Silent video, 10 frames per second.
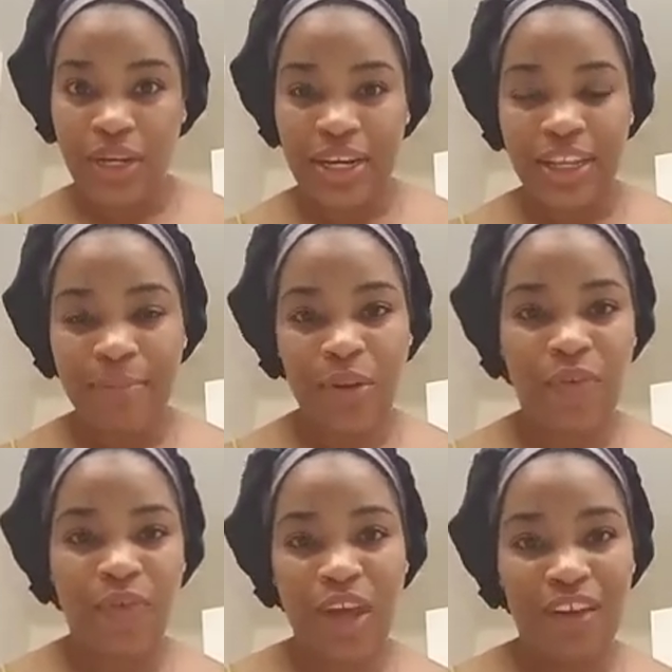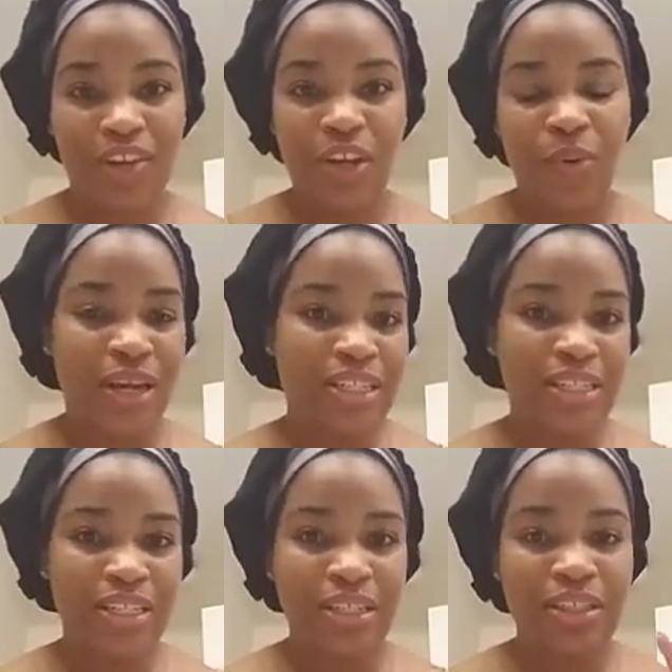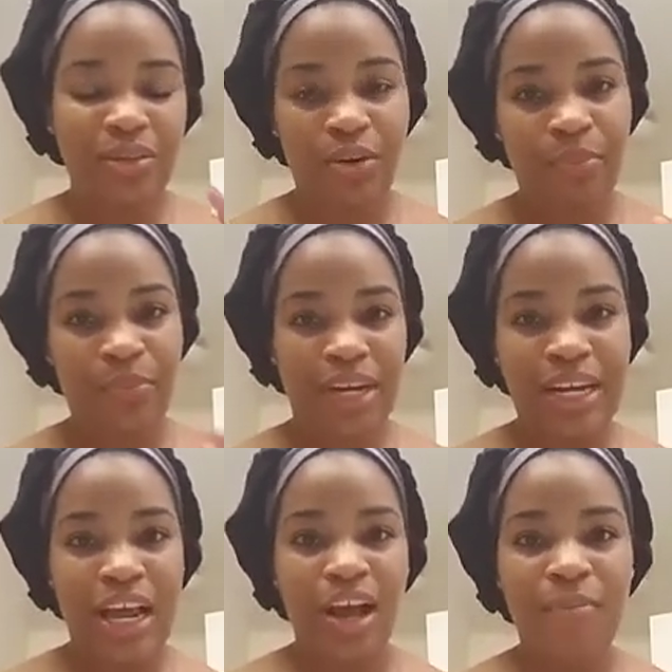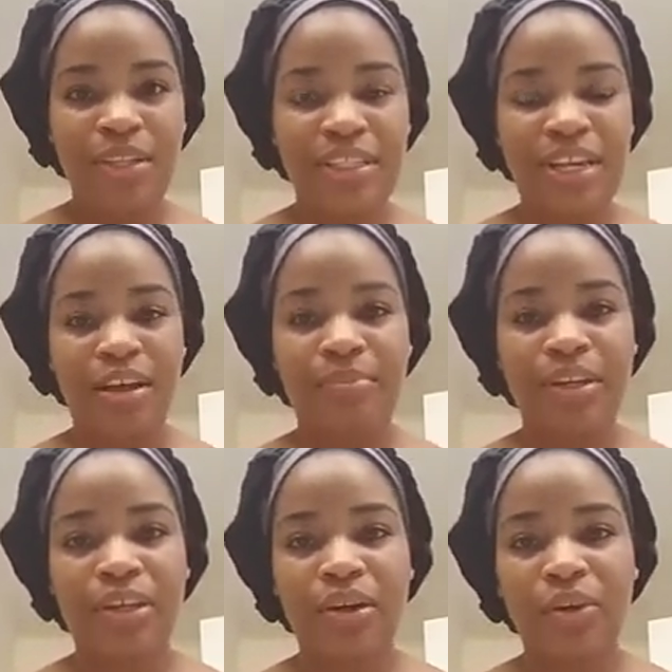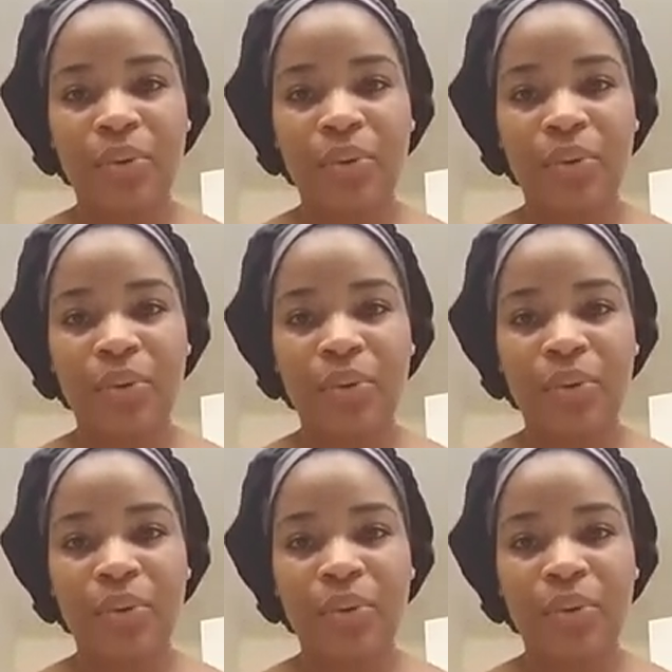Let me know if you have any questions or put any comments down below.